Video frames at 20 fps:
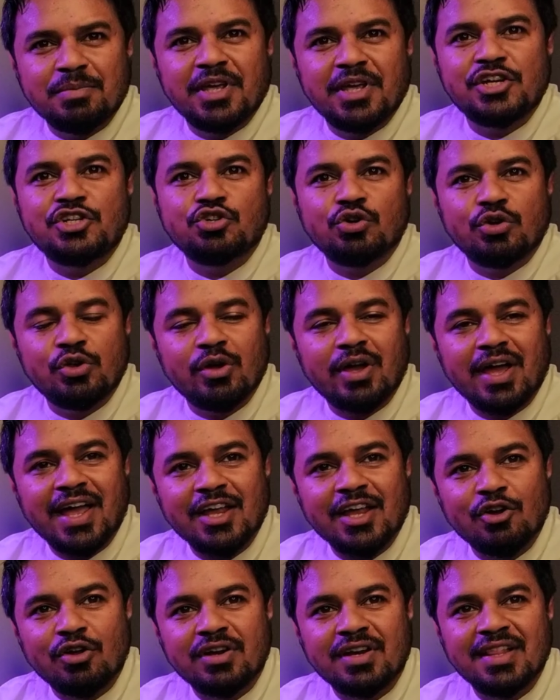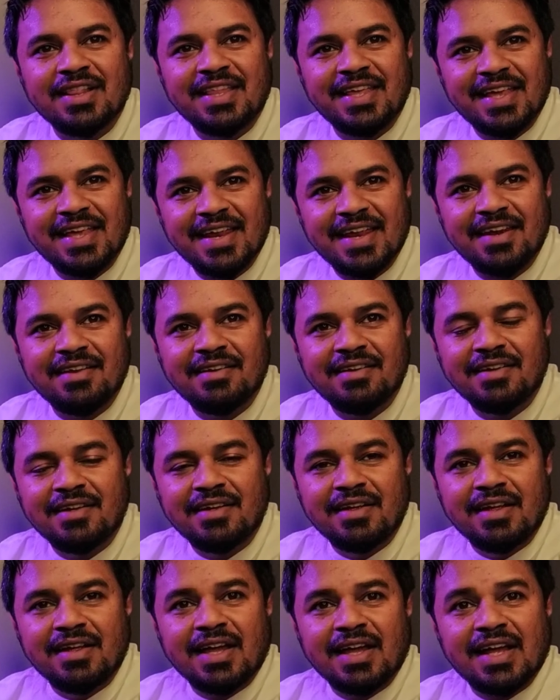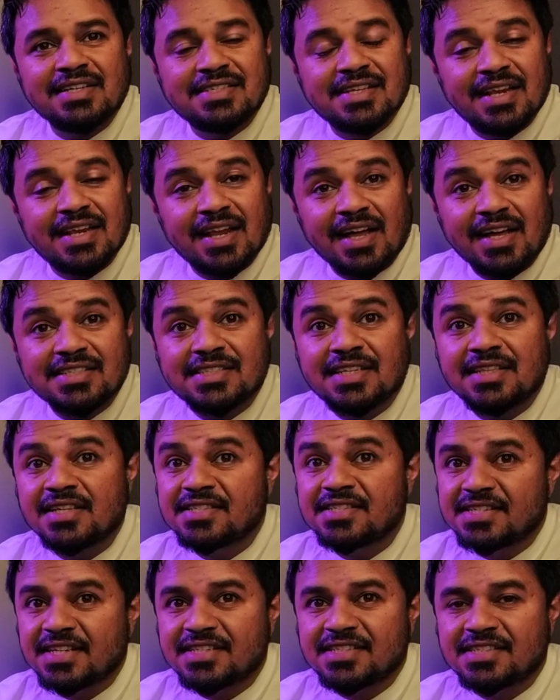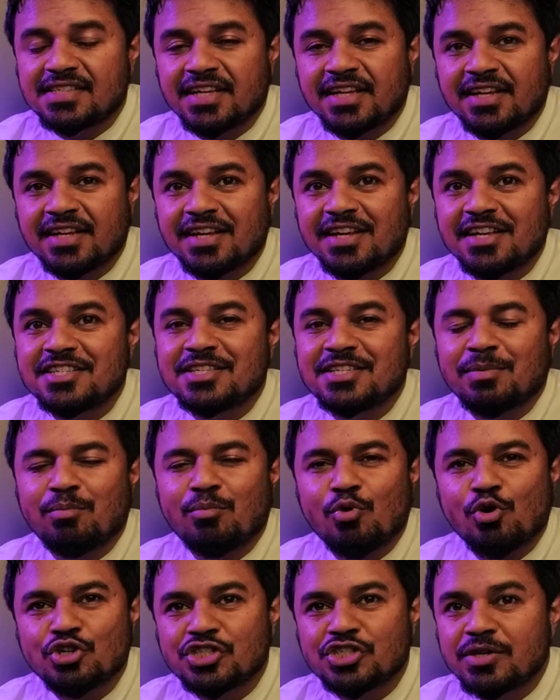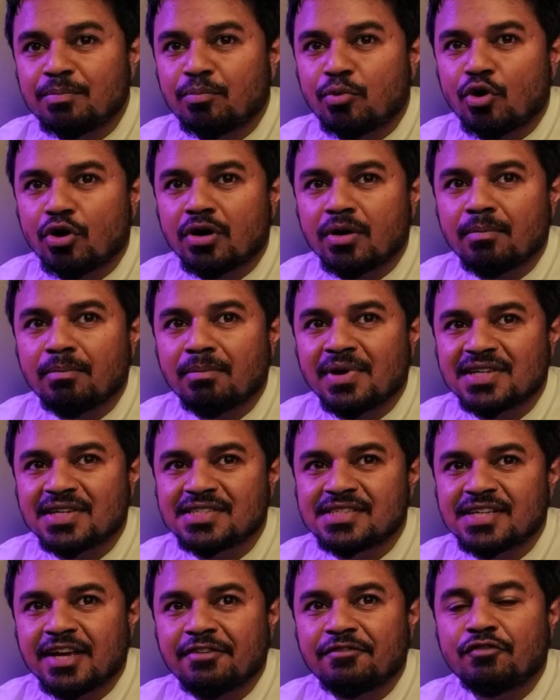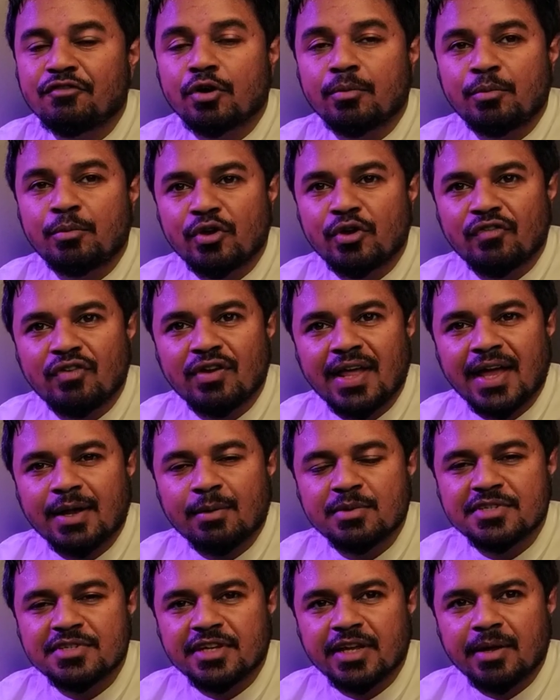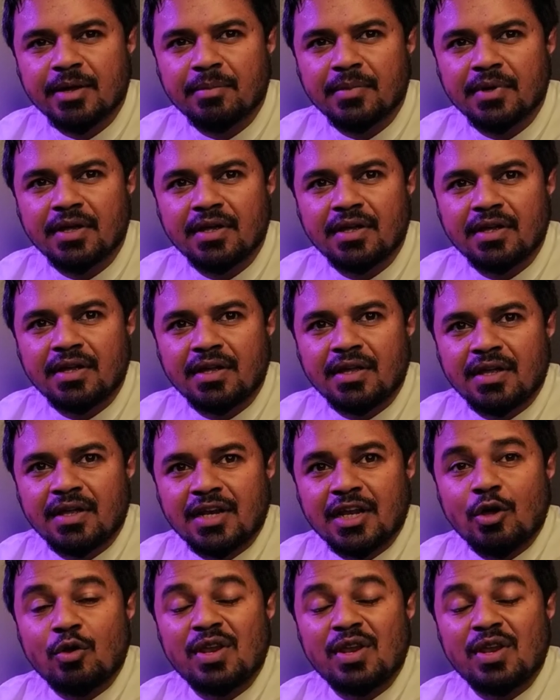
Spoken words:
make sure you hang on till the end, as the last and the sixth thing is the most important must-have for a beautiful aquascape. Now